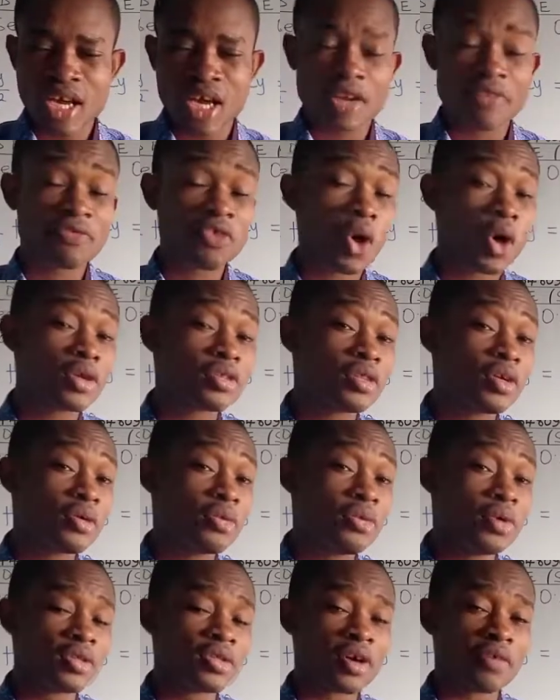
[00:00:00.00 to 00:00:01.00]
And of course, the
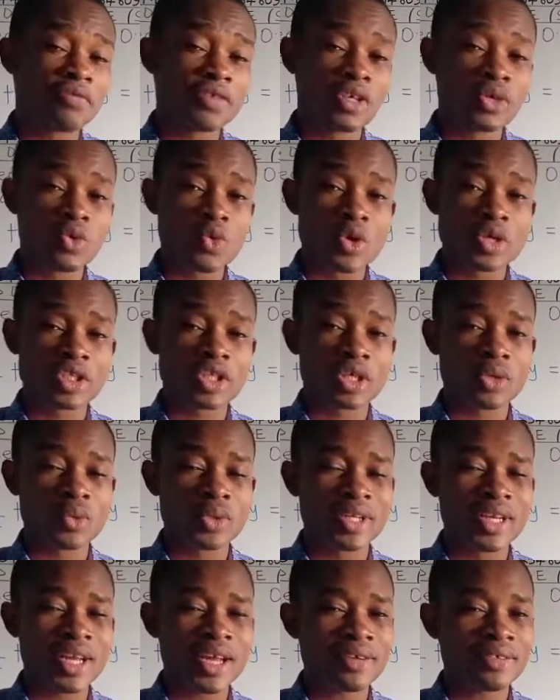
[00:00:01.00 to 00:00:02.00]
root of the equation
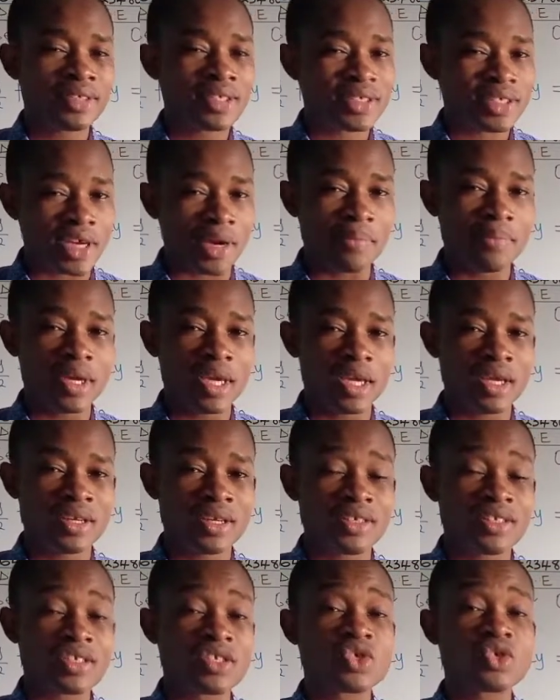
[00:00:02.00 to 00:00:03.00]
will now
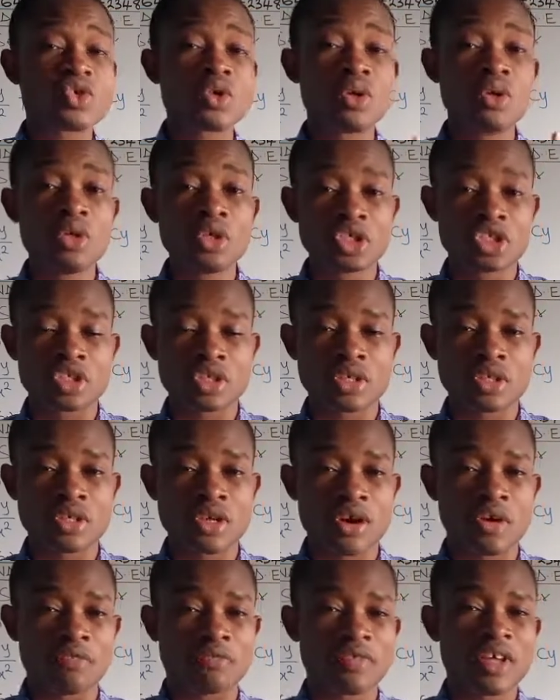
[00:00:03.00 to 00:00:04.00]
determine the solution
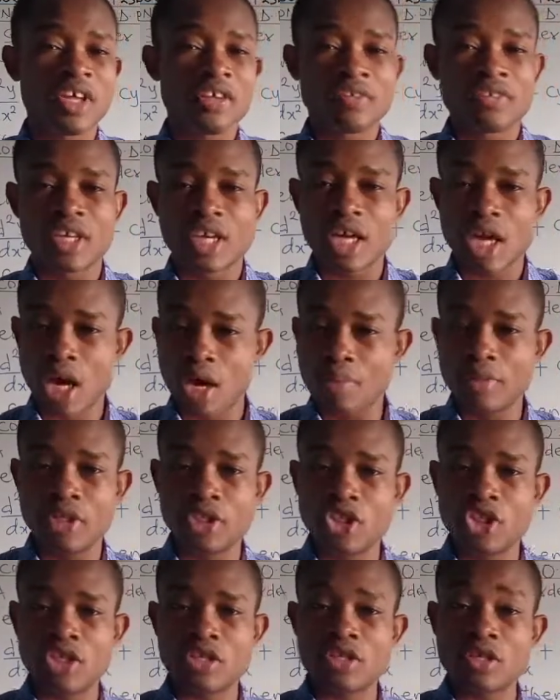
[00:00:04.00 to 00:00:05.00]
of the
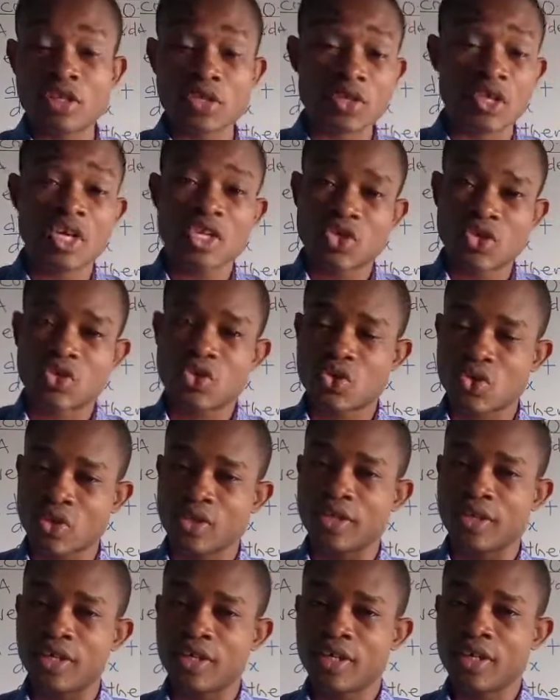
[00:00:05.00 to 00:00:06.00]
homogeneous
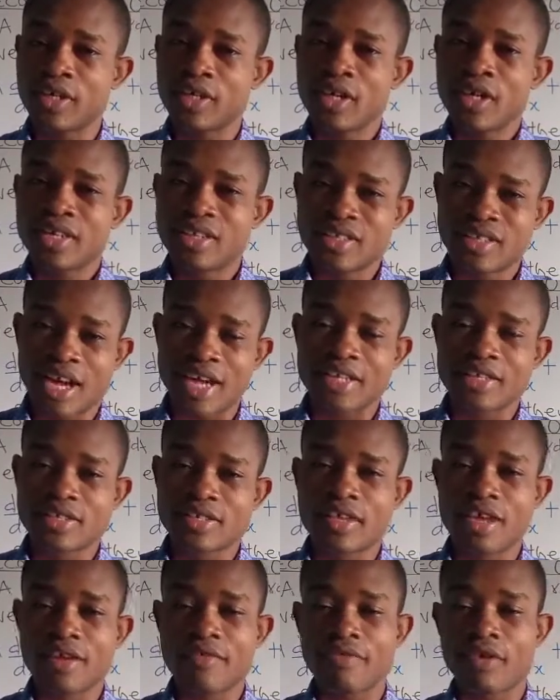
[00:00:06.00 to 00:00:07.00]
SOODE that
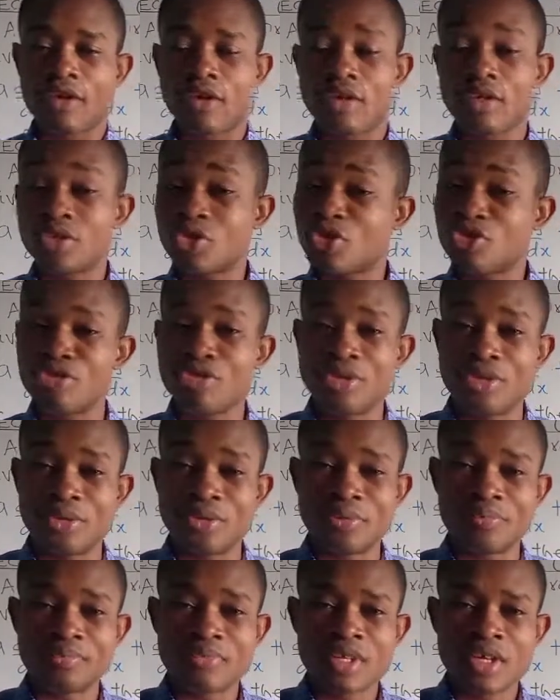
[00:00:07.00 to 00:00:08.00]
is given to
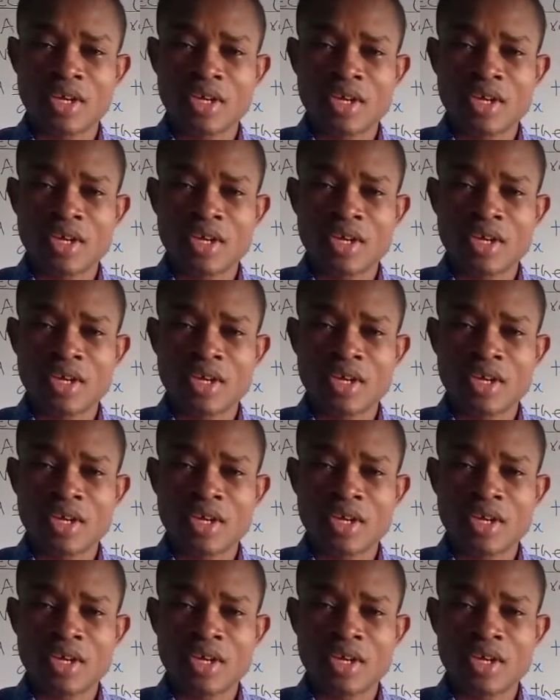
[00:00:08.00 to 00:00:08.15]
you.